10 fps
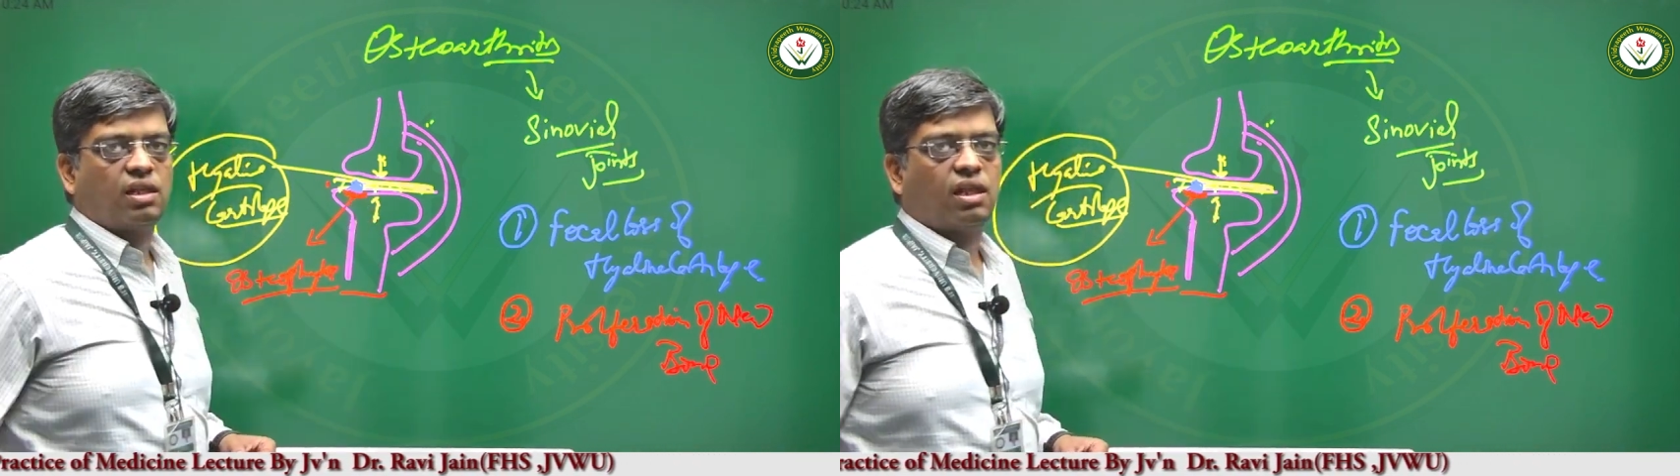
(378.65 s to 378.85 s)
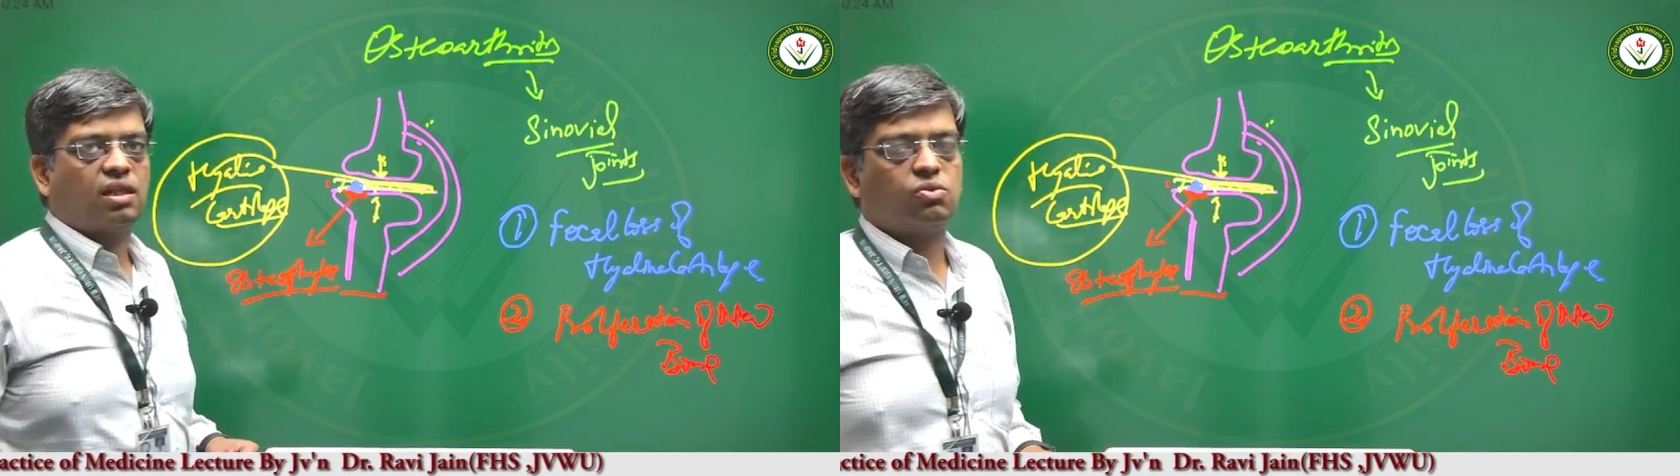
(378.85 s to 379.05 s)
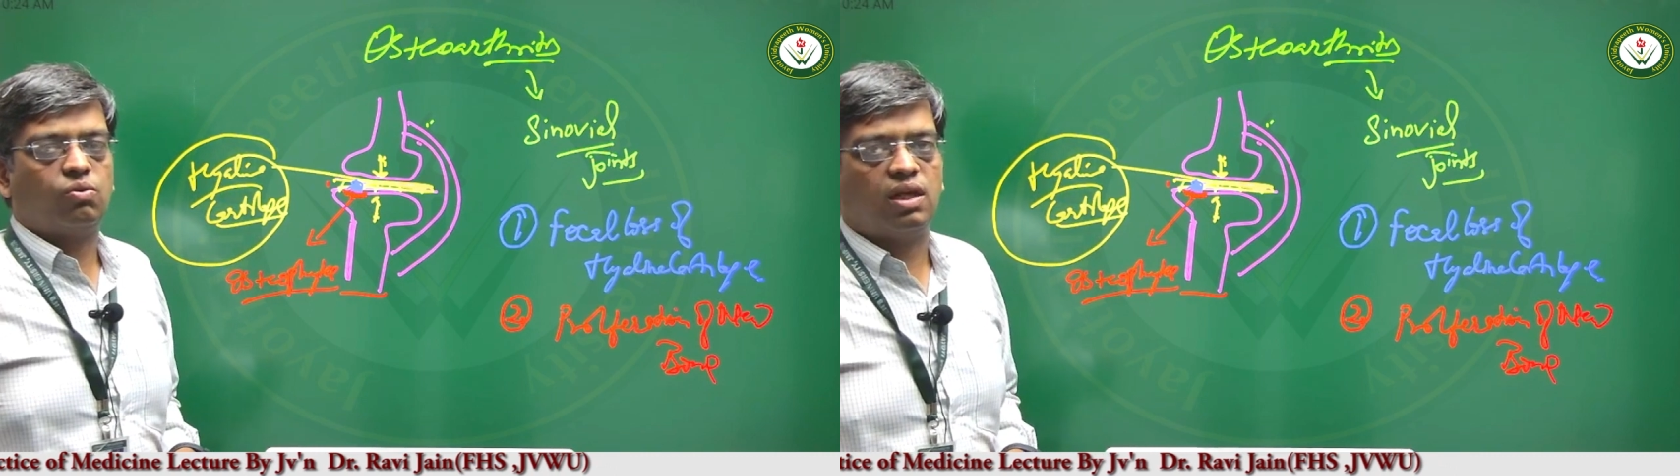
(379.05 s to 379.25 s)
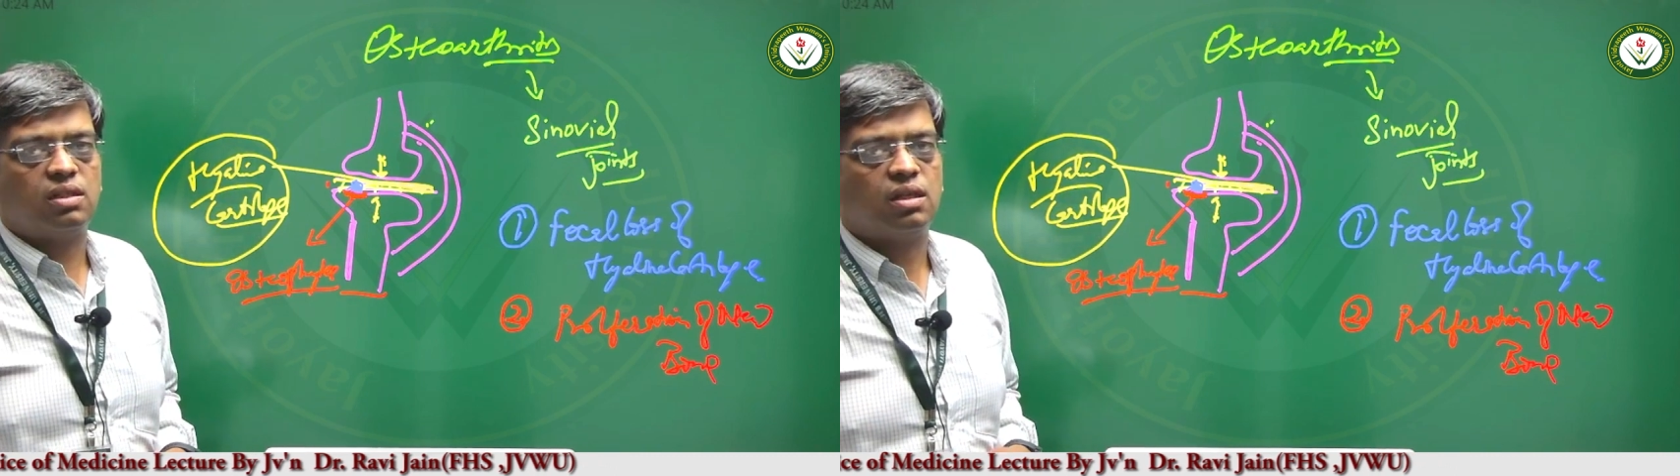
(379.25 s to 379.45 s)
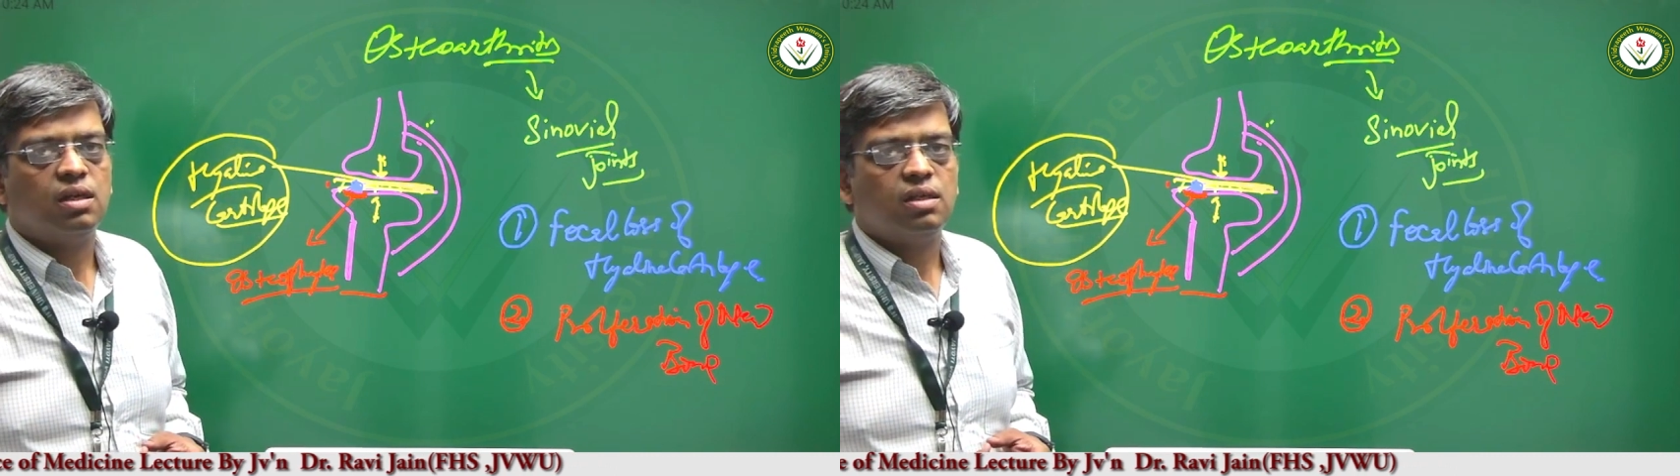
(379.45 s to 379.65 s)
that is known
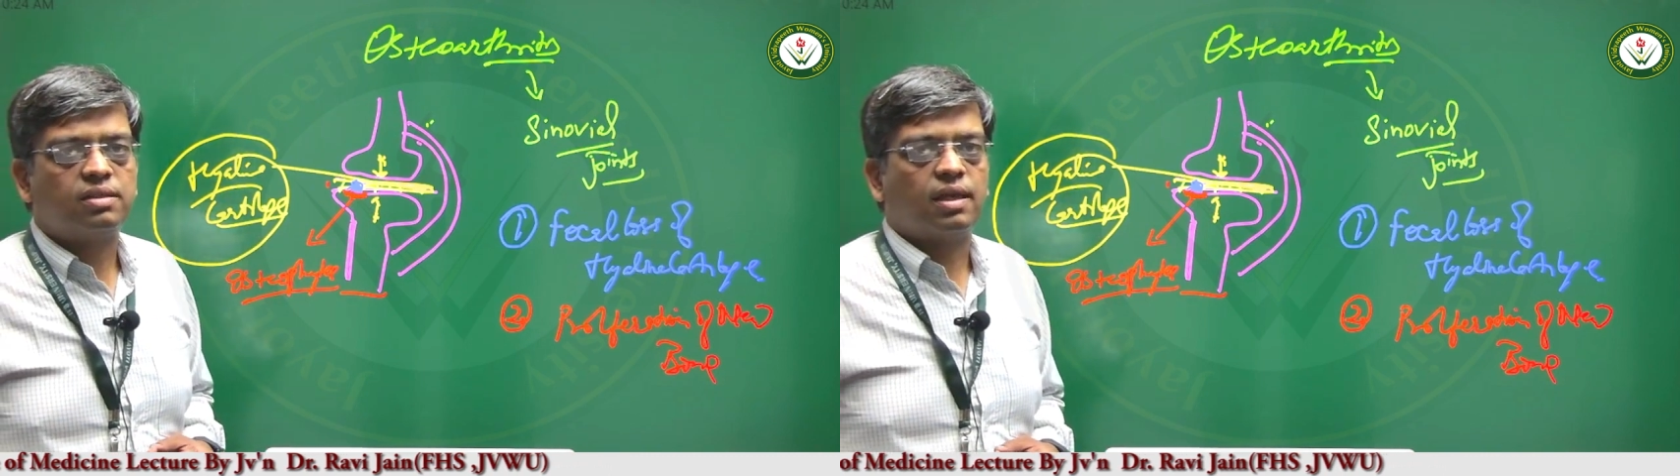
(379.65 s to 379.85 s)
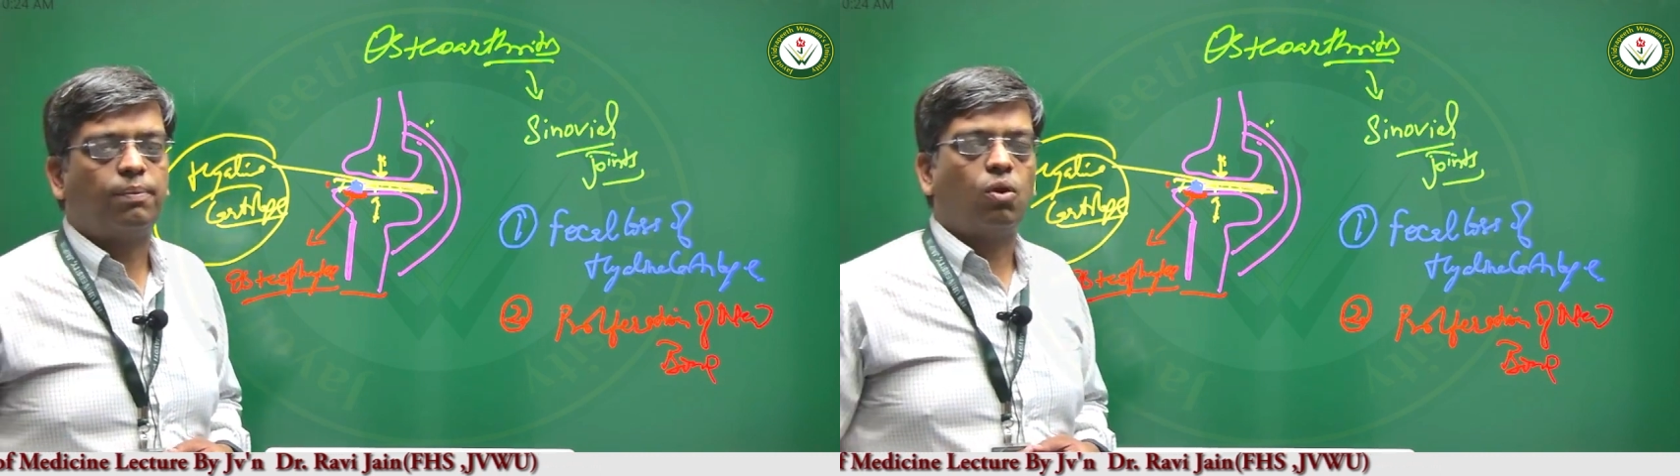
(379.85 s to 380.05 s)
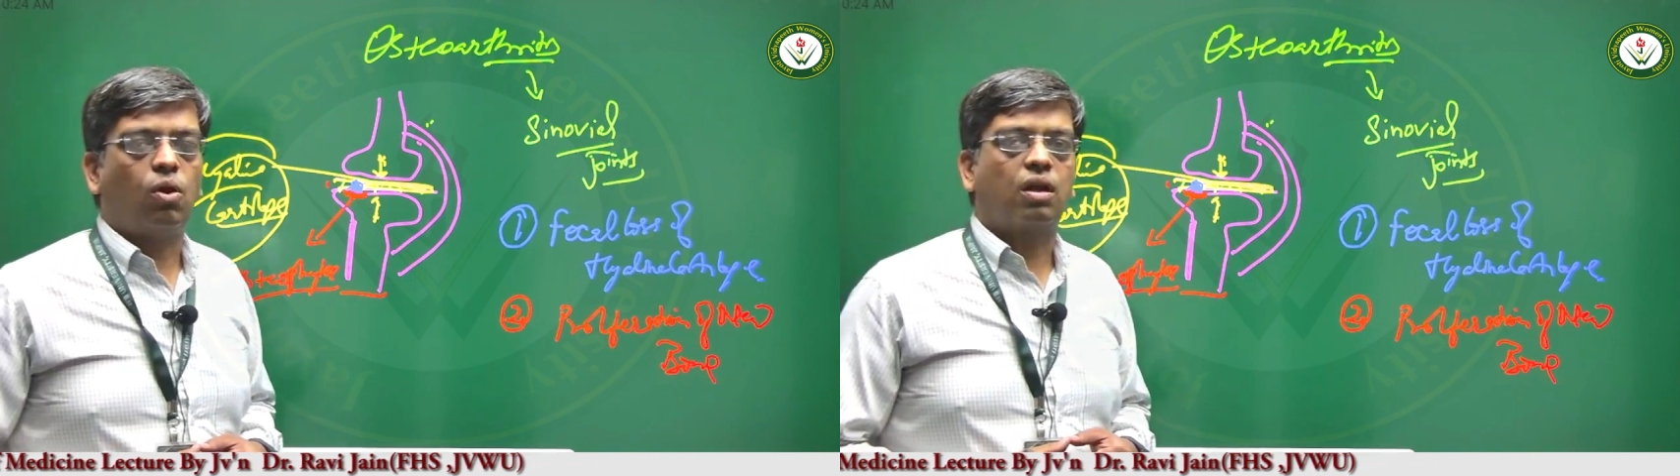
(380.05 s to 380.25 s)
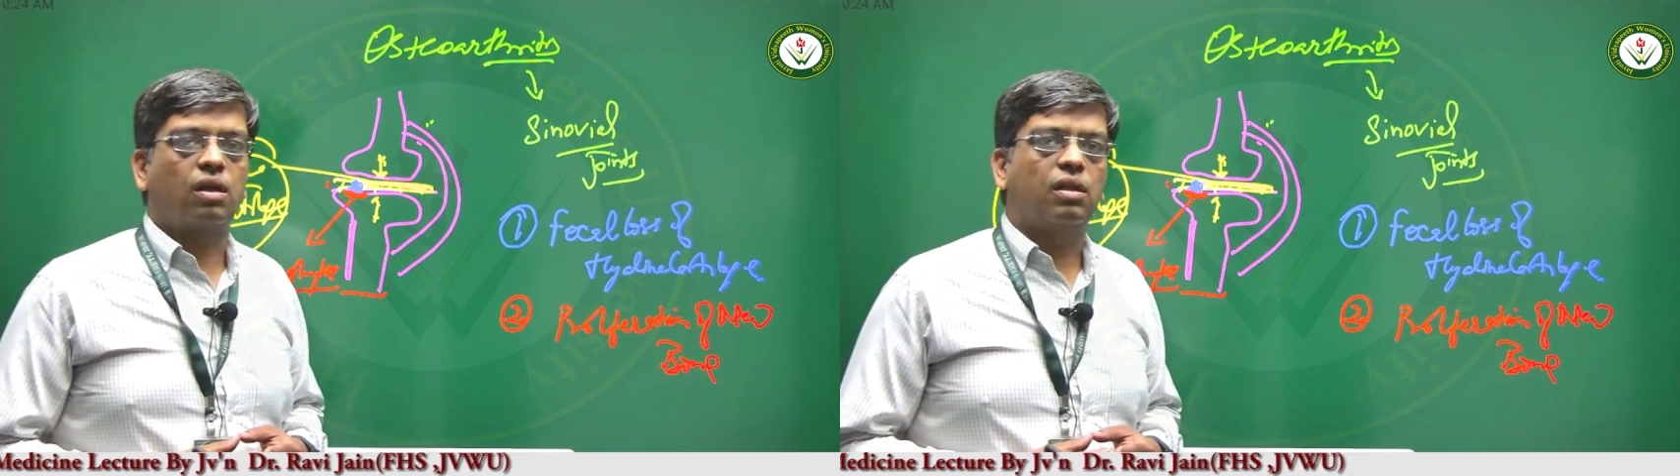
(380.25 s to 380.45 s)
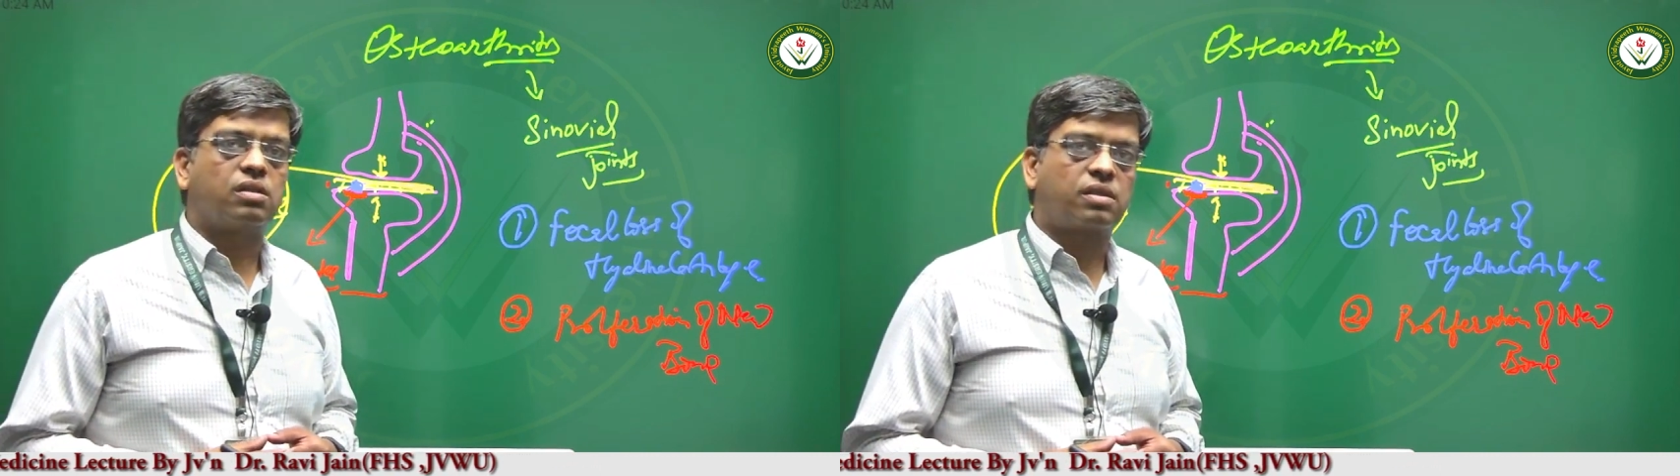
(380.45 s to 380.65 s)
as subchondral